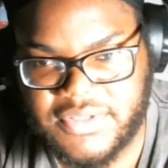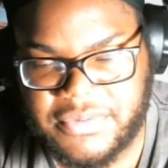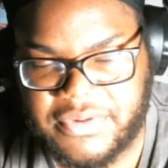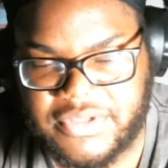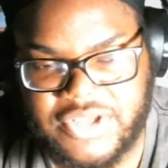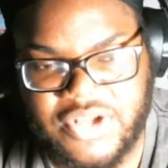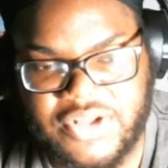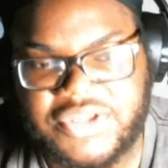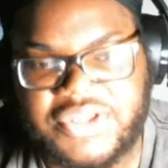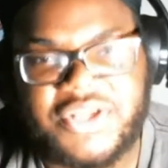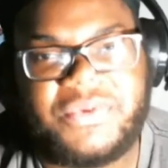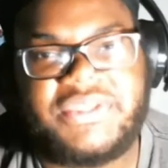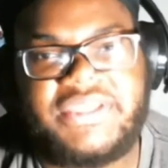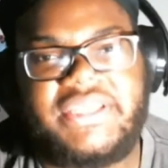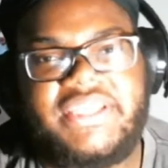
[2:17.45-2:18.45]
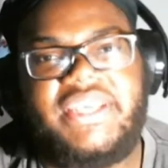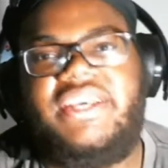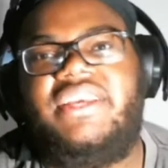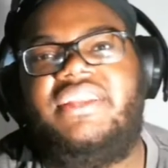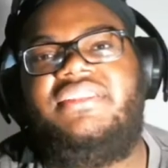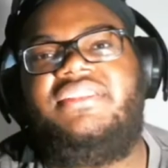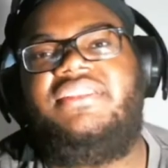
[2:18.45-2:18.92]
Those controllers could have went to
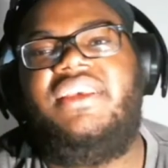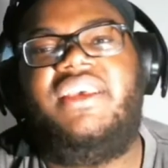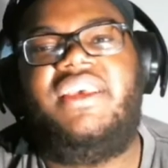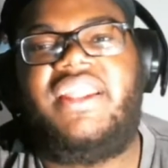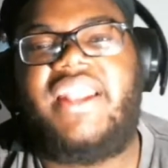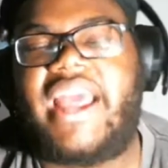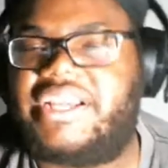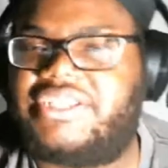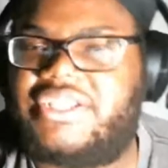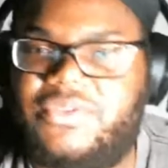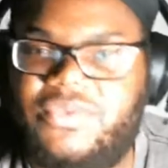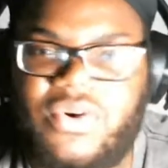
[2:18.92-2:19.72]
kids that actually